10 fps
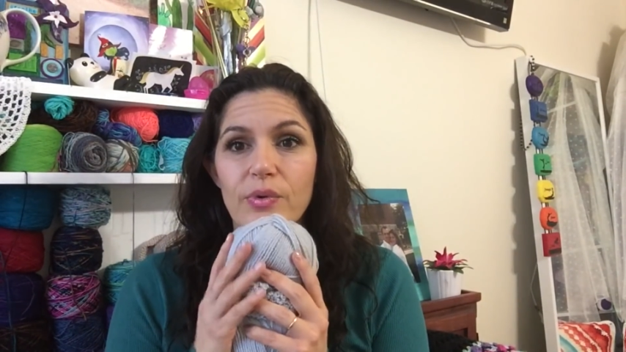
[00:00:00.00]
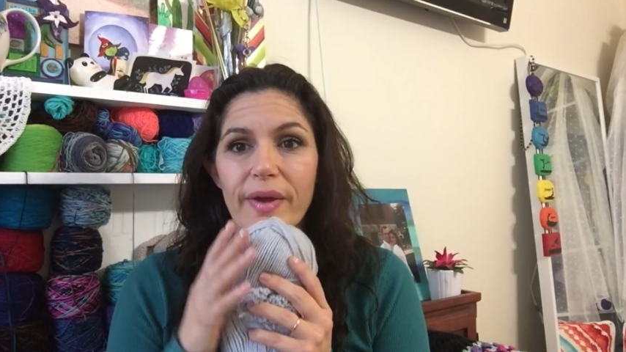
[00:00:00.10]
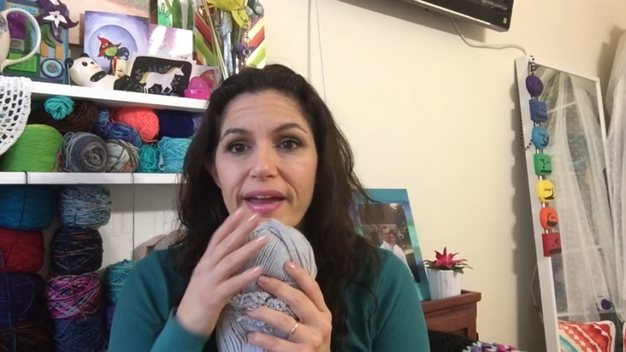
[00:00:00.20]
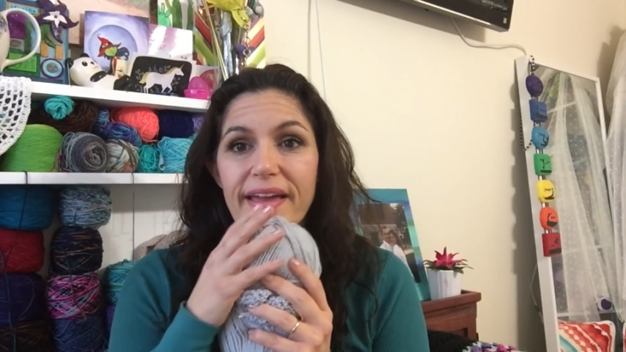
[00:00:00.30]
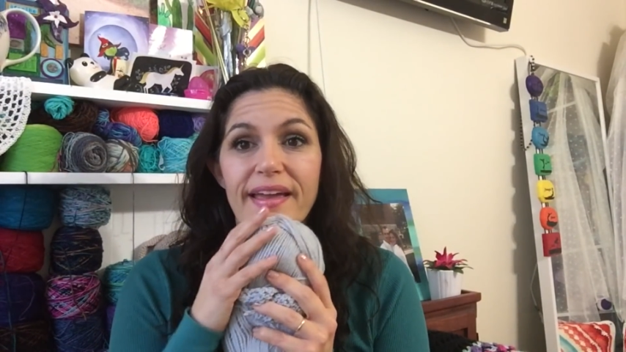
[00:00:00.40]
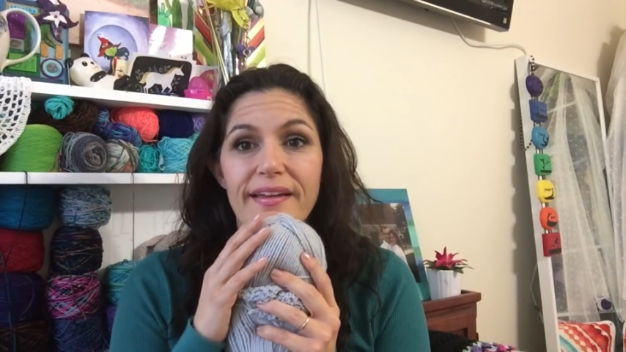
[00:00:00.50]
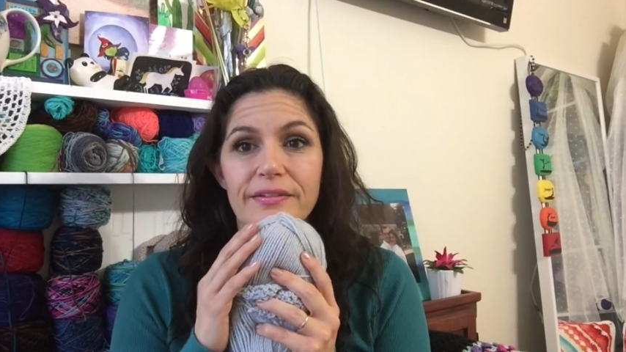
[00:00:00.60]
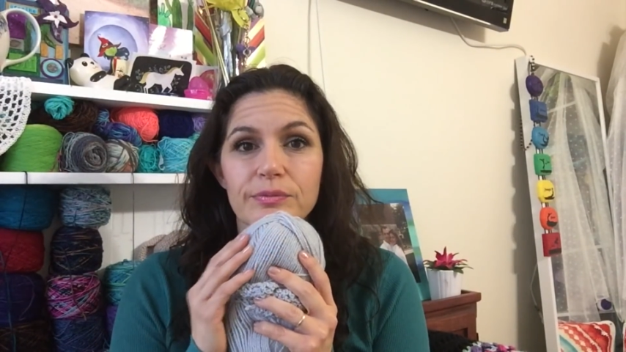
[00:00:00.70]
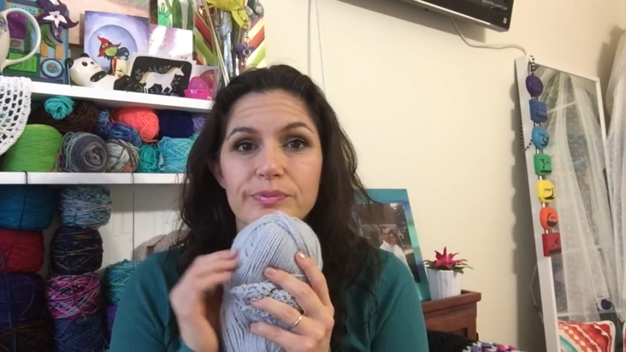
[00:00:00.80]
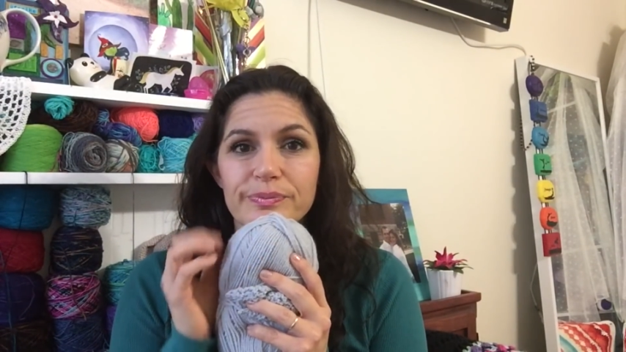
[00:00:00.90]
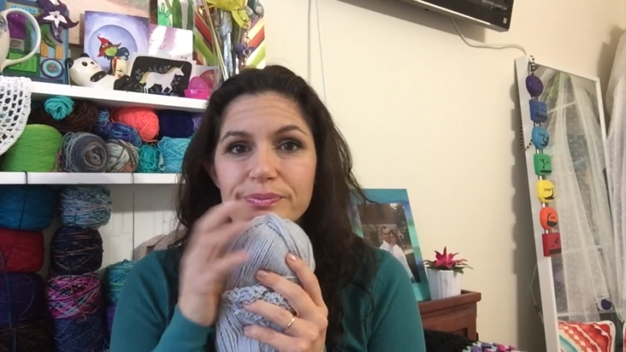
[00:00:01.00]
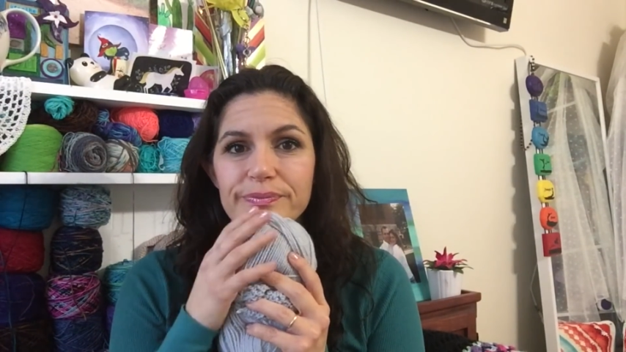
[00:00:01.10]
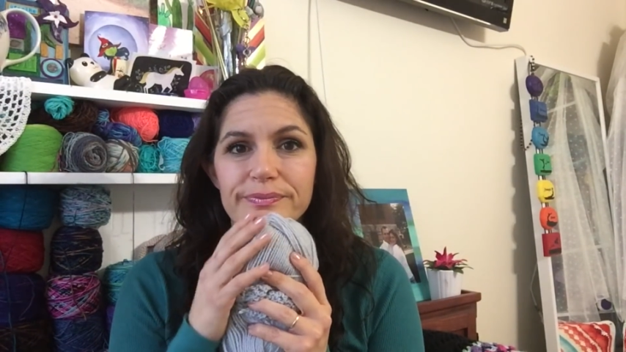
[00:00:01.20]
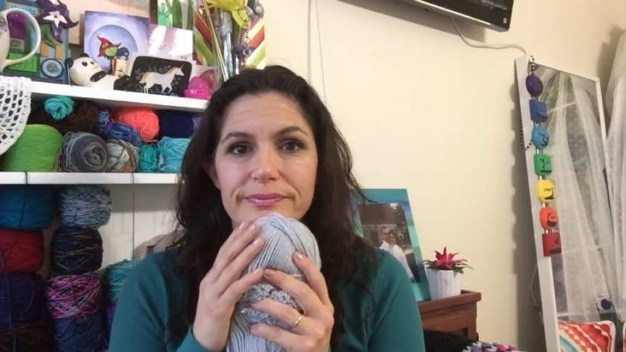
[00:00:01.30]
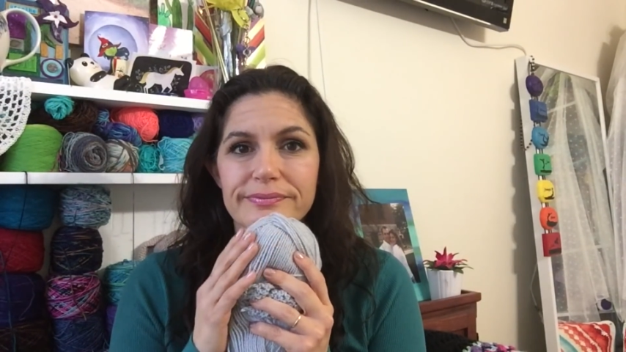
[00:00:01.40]
gray,
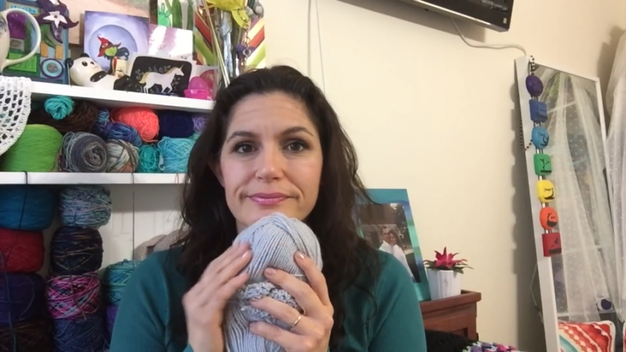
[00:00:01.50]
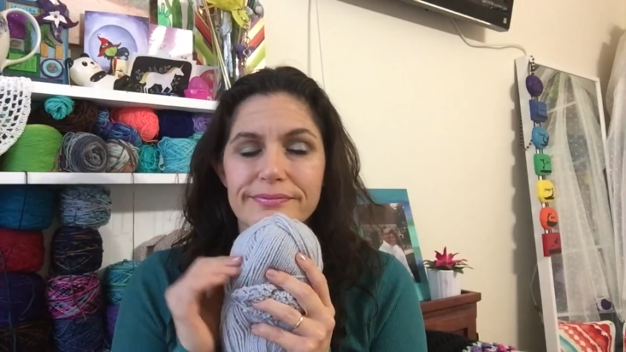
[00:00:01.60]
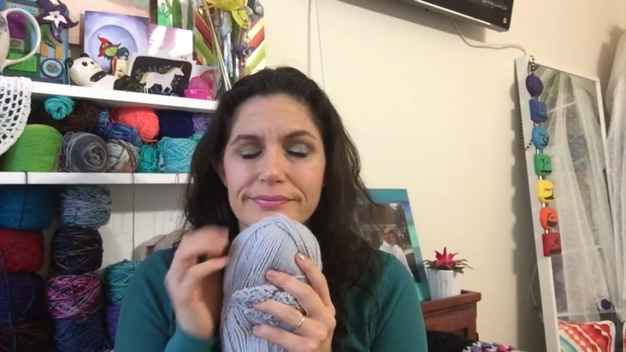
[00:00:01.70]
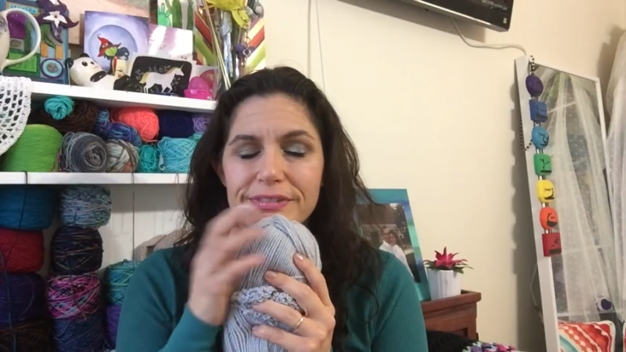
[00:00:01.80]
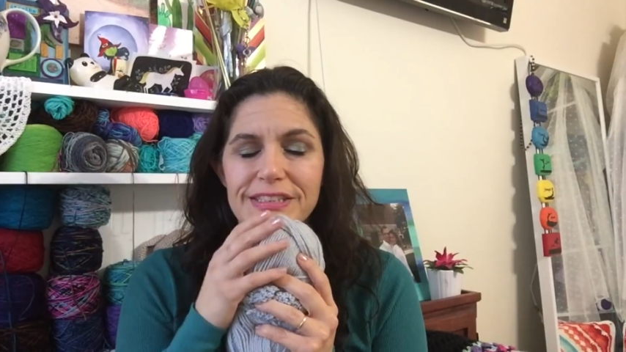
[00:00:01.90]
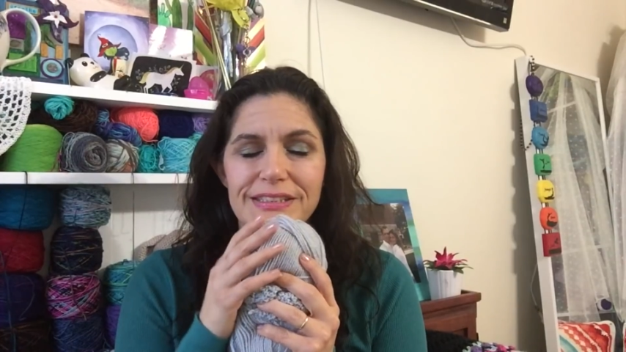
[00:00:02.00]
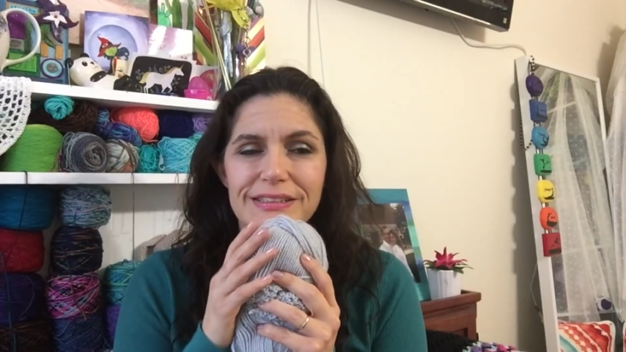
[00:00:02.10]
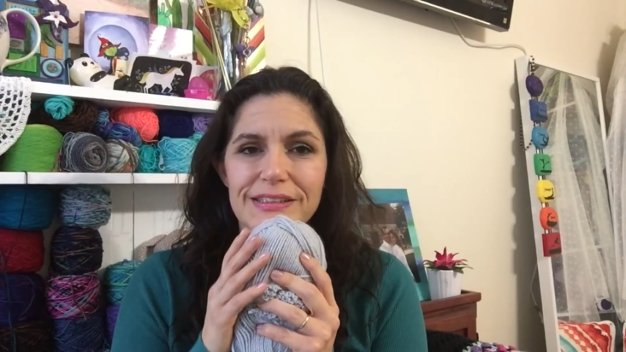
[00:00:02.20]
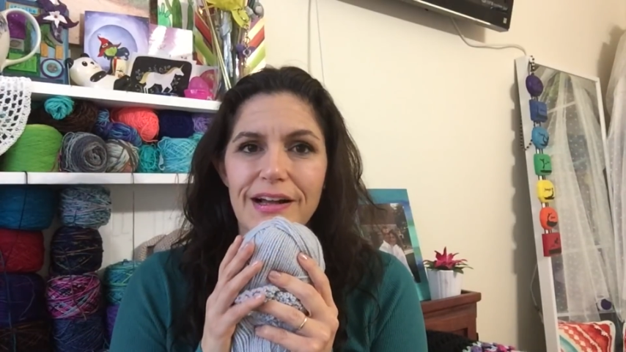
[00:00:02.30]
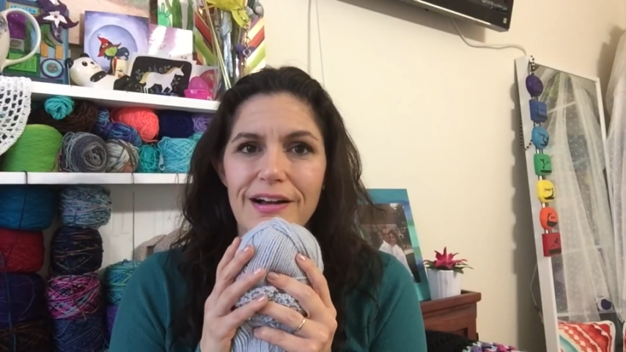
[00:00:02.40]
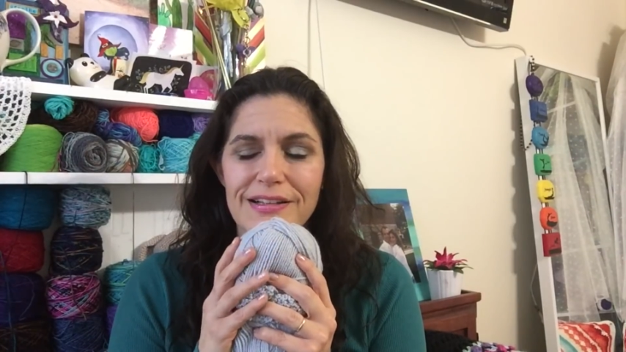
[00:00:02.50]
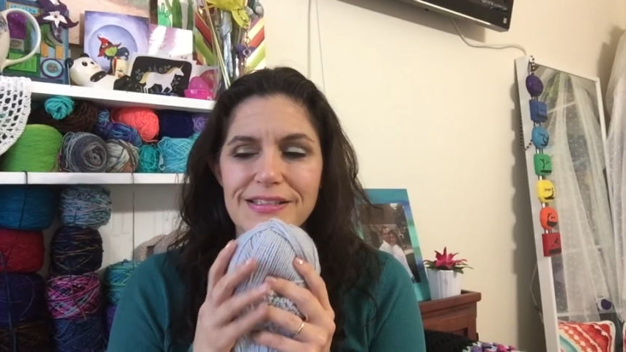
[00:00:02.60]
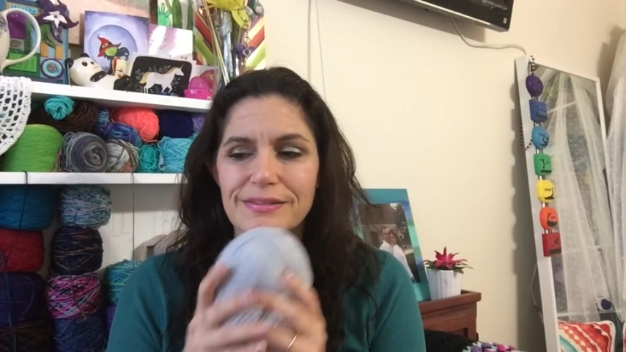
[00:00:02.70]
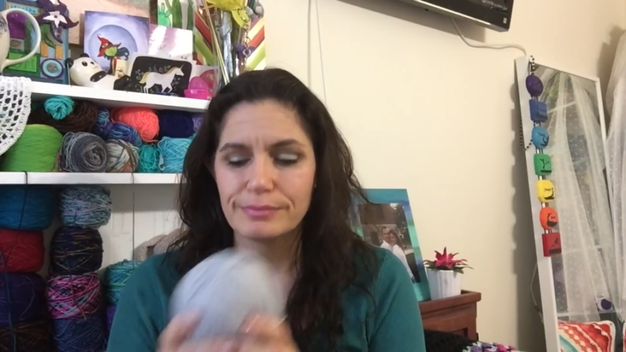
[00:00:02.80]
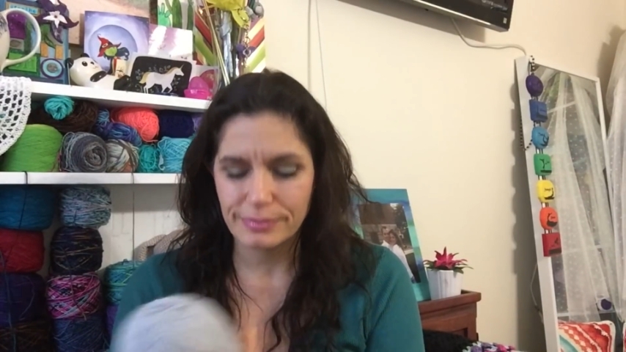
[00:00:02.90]
which is
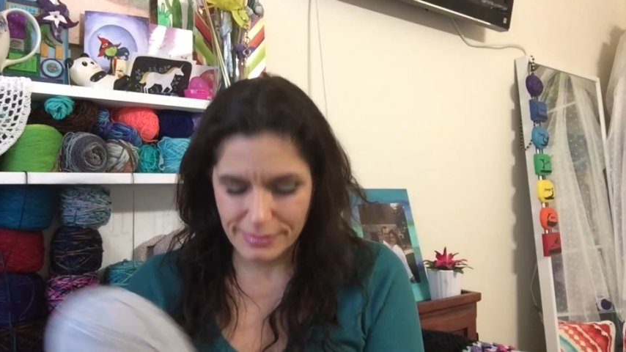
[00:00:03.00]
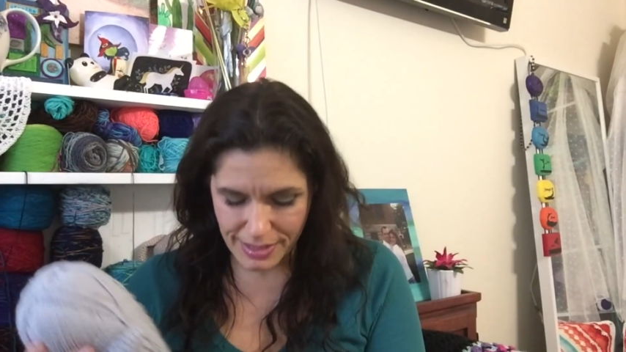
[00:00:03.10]
awesome,